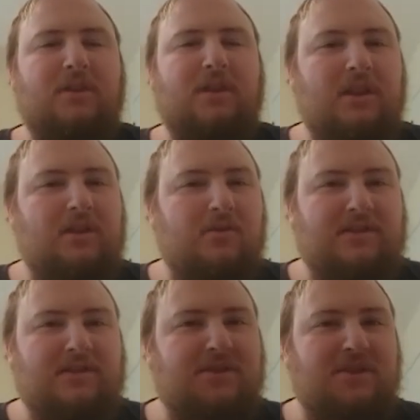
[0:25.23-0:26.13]

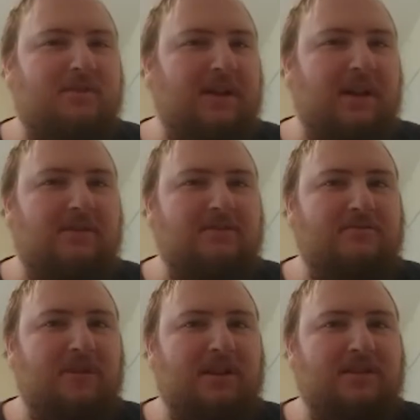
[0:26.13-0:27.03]
Wheeling, West Virginia, but I
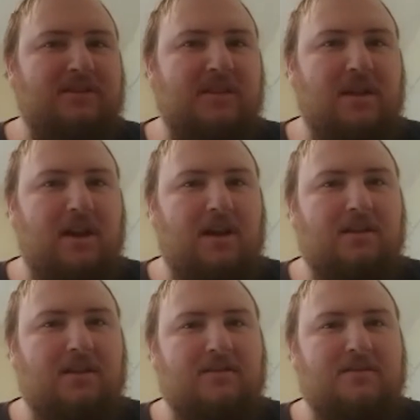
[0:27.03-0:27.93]
was raised in
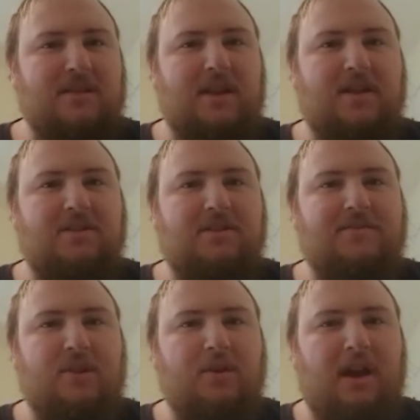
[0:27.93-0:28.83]
St.
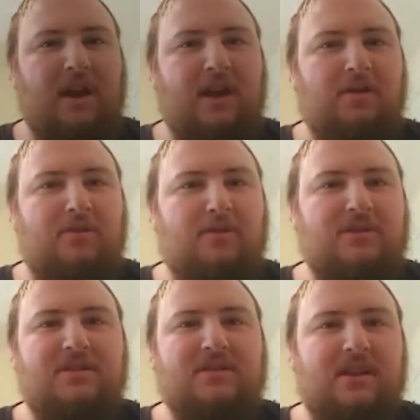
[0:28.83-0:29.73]
Clairsville, Ohio,
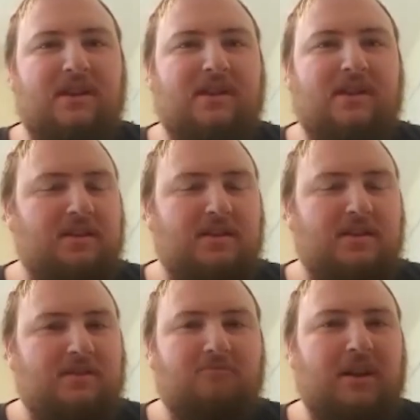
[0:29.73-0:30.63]
which is like
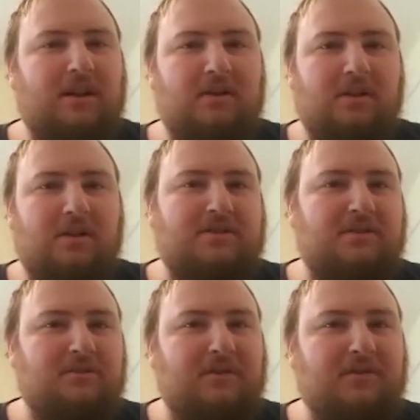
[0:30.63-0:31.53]
right across
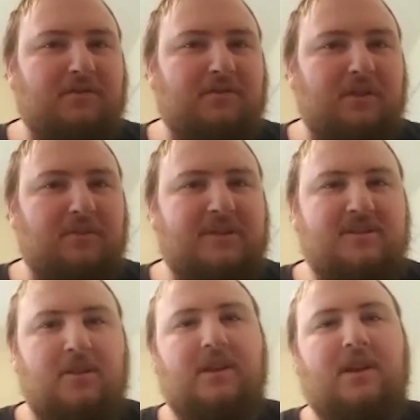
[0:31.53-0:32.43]
the river from it.
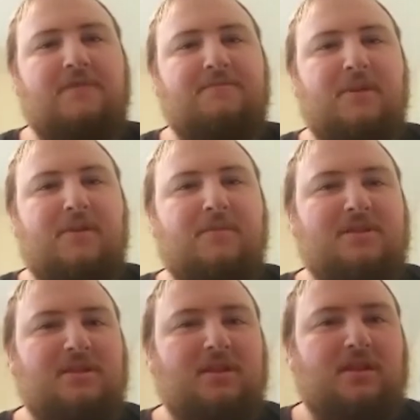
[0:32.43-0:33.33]
So like I've pretty
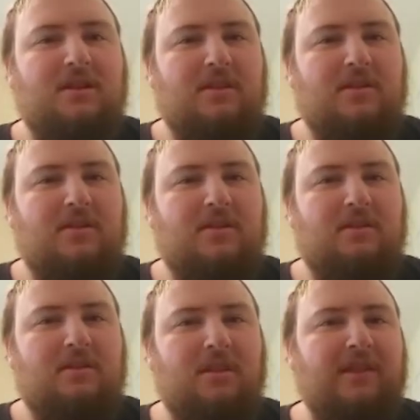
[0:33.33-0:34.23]
much
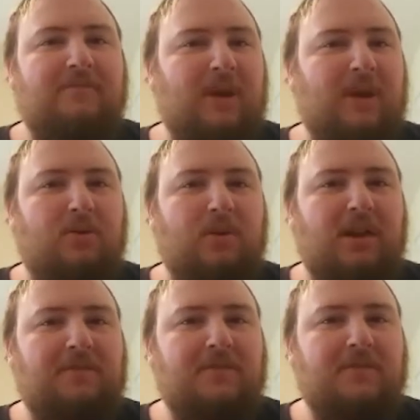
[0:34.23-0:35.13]
lived my whole
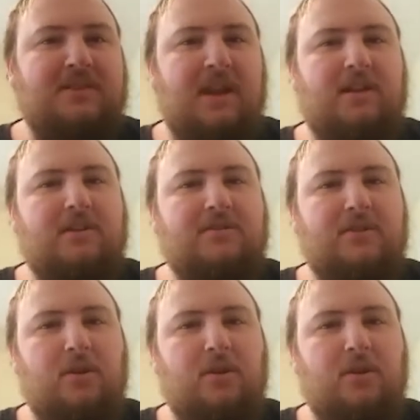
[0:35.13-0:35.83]
life in St. Clairsville,